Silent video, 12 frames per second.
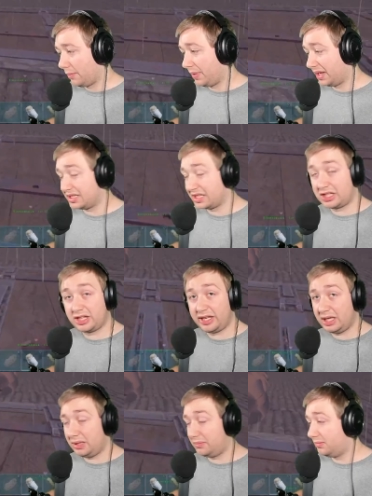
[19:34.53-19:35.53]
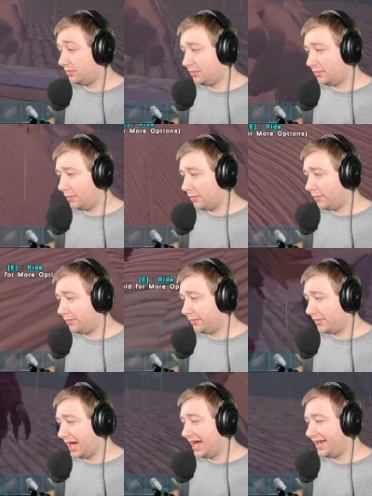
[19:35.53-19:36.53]
basically
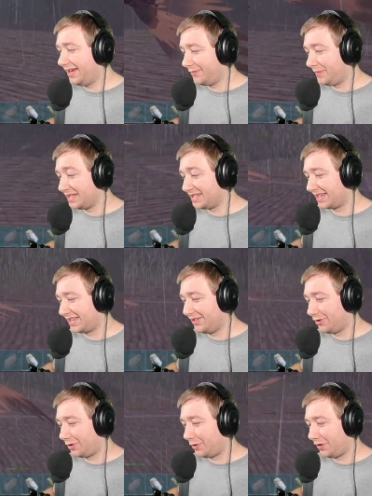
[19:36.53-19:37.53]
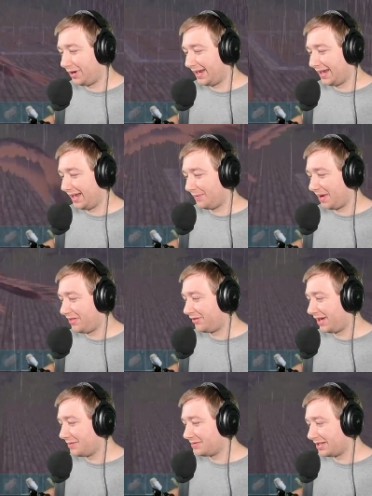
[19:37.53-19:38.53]
recording any of my
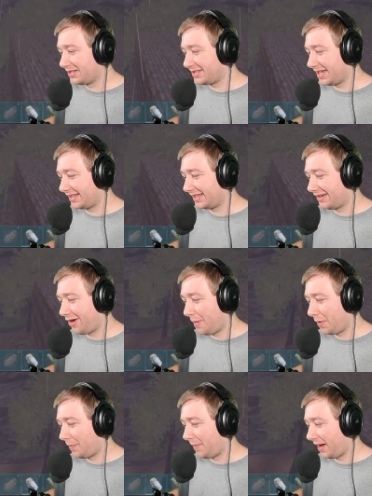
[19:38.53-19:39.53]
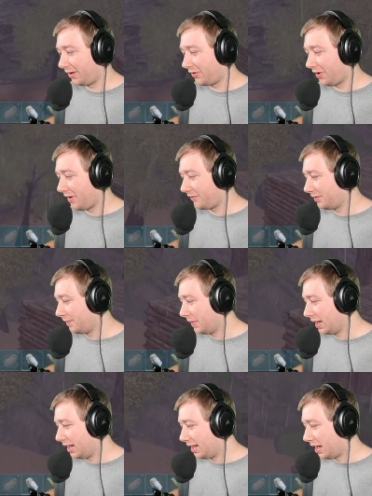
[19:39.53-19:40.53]
other games. I just like to hop on
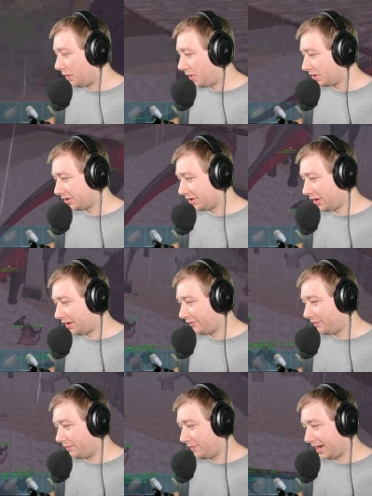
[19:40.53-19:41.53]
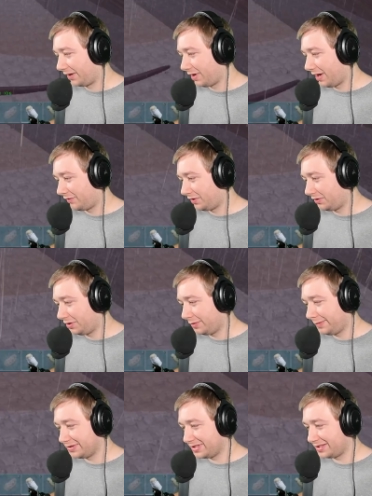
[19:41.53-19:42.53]
Minecraft. I watch a lot of Minecraft
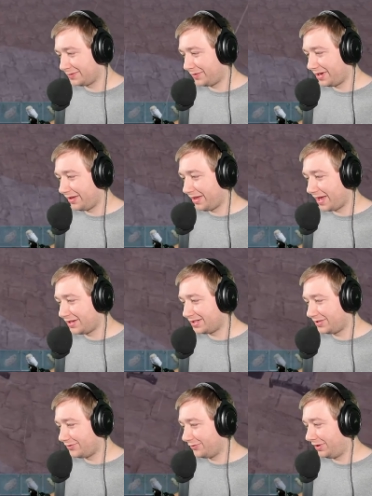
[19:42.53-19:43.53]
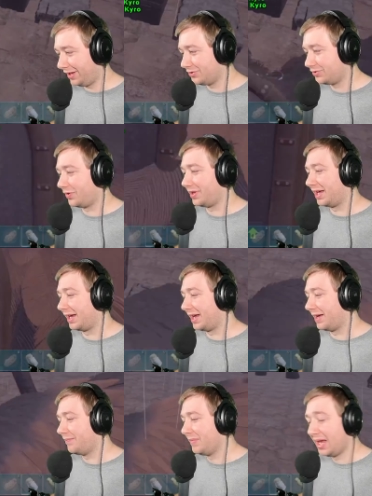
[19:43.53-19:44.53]
YouTubers as well. I just really enjoy that
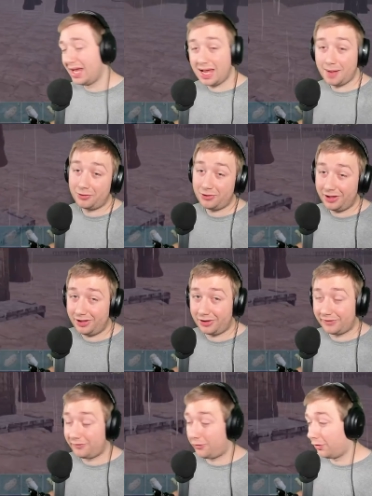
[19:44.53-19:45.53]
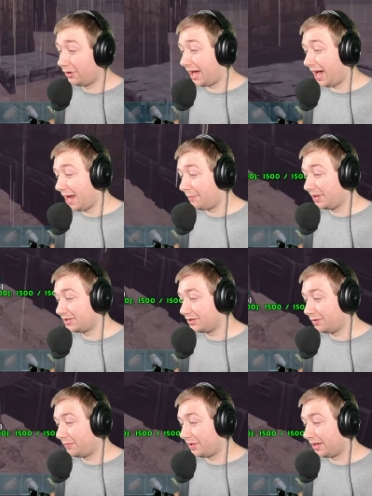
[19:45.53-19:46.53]
game. I'm really looking forward to
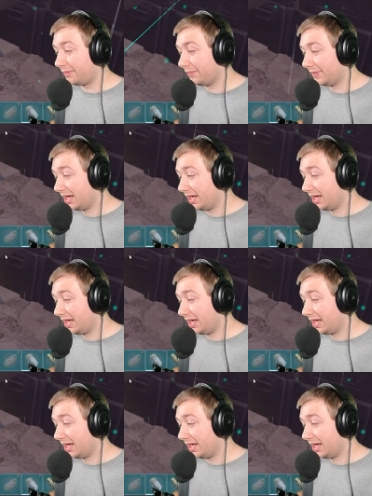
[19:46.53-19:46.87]
Hypixel, but